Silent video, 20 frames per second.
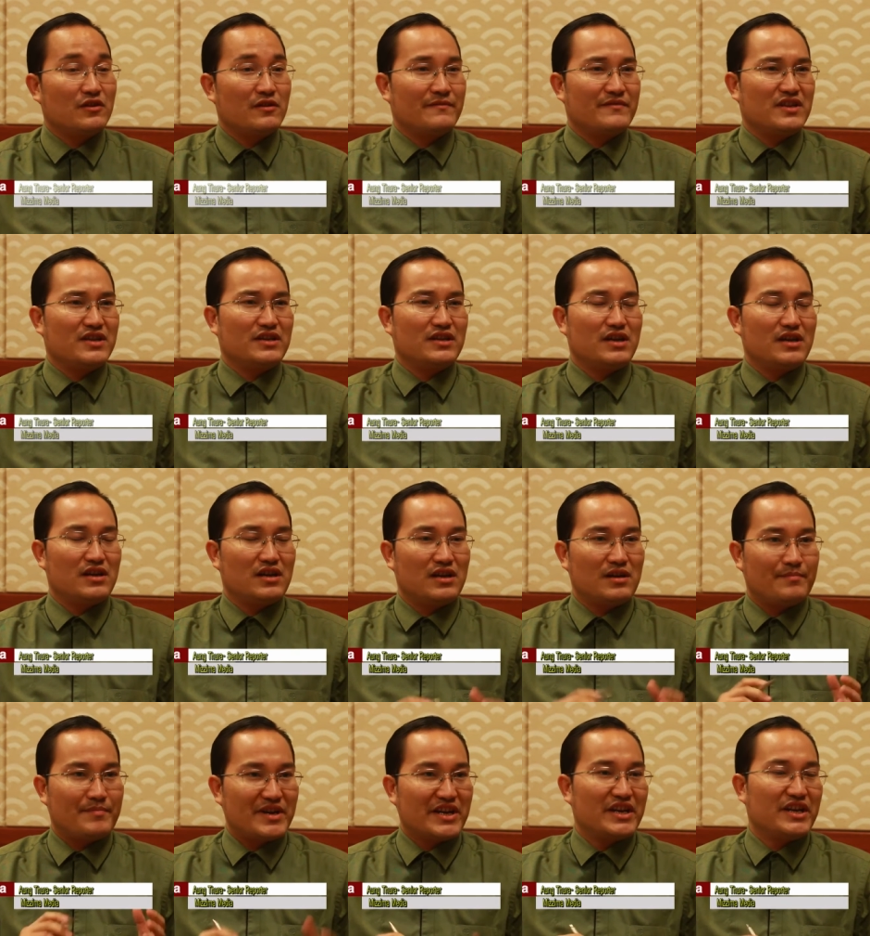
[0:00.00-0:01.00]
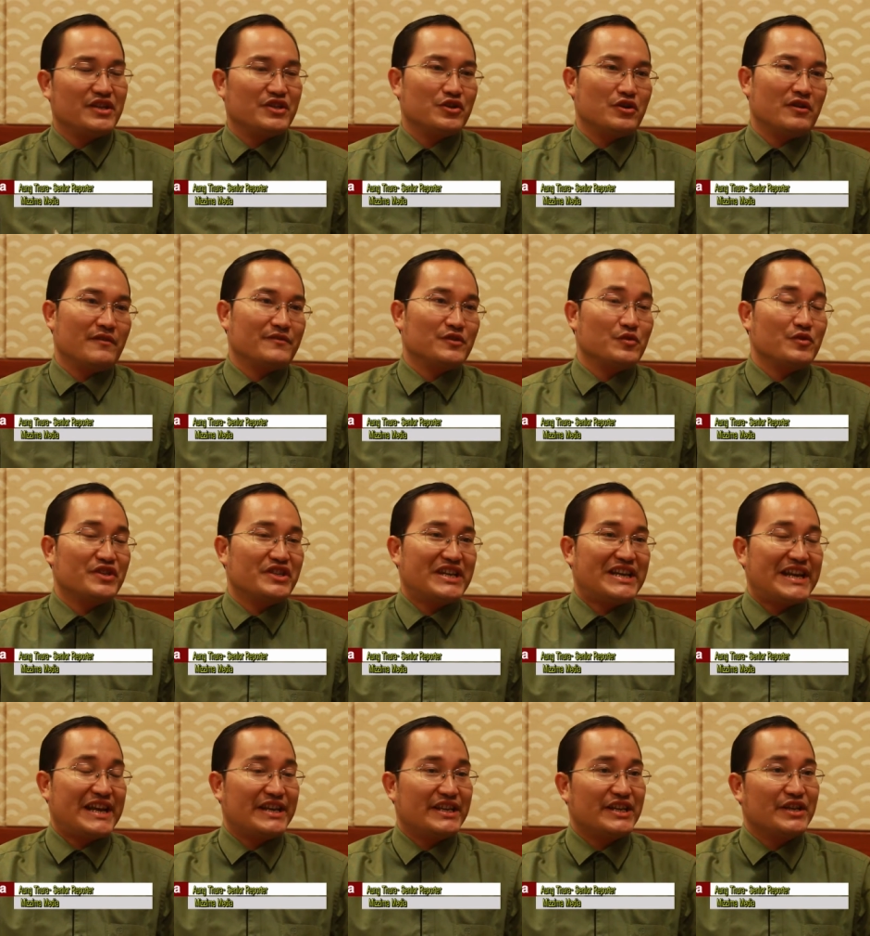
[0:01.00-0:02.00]
of the uh, package of
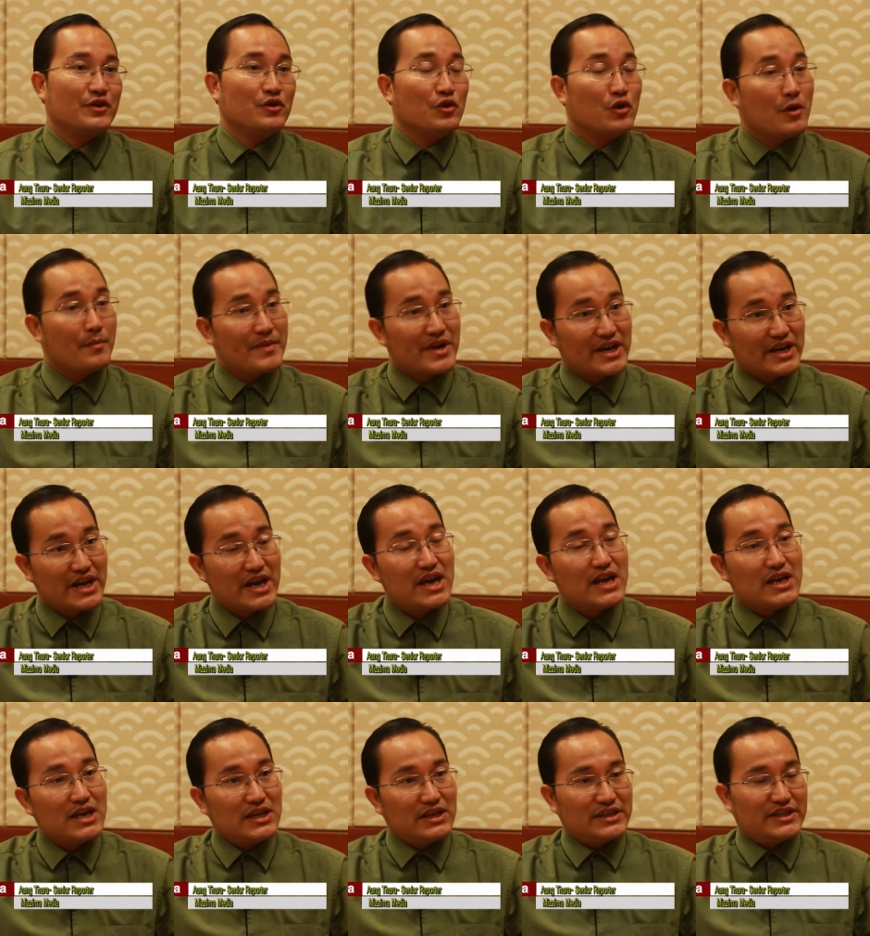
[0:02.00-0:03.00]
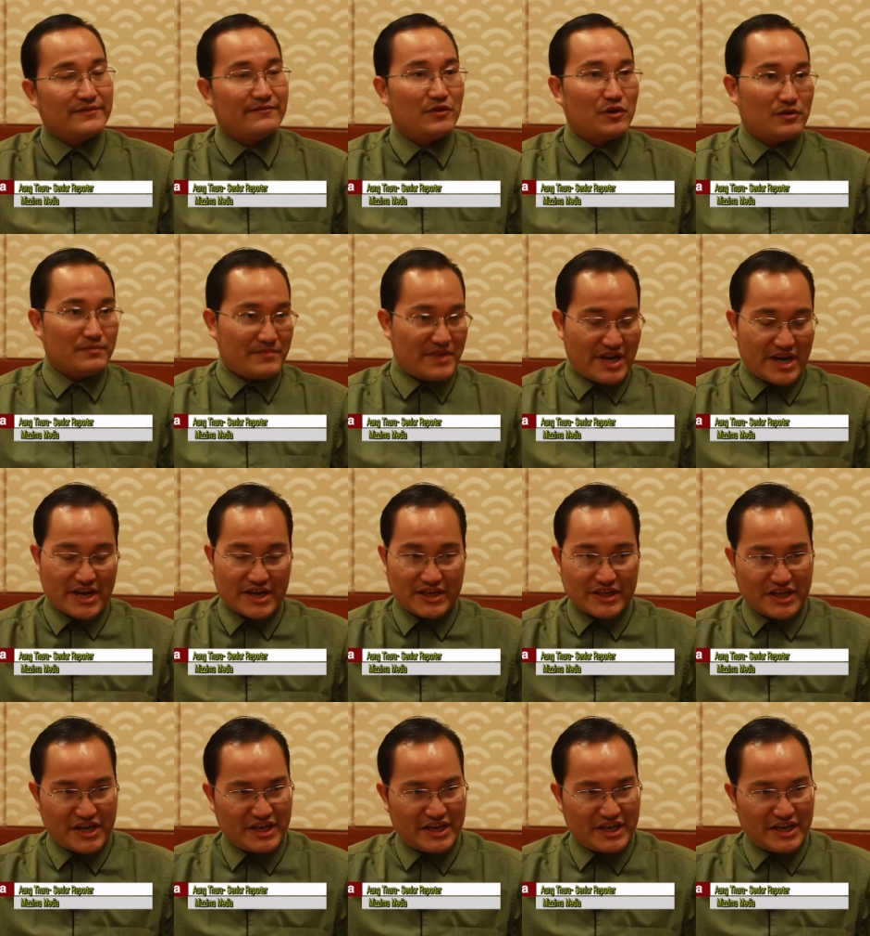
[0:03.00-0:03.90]
social and economic development